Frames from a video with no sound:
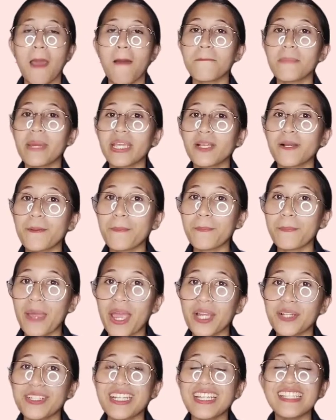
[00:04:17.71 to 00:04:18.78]
by
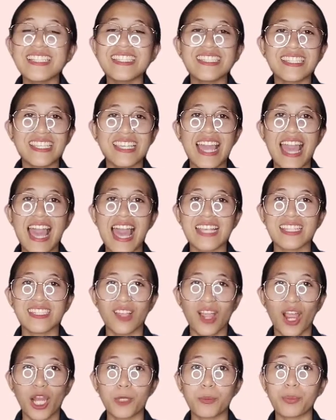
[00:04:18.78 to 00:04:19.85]
comparing
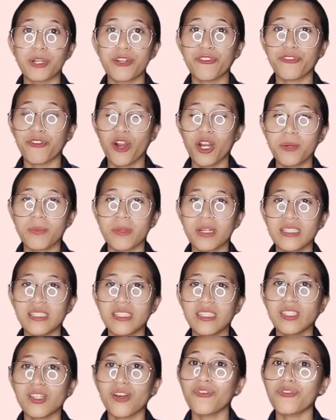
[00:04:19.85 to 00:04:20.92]
CSR
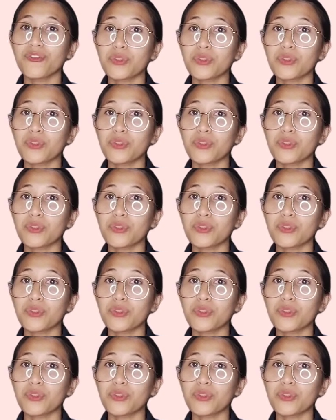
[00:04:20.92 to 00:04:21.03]
performance of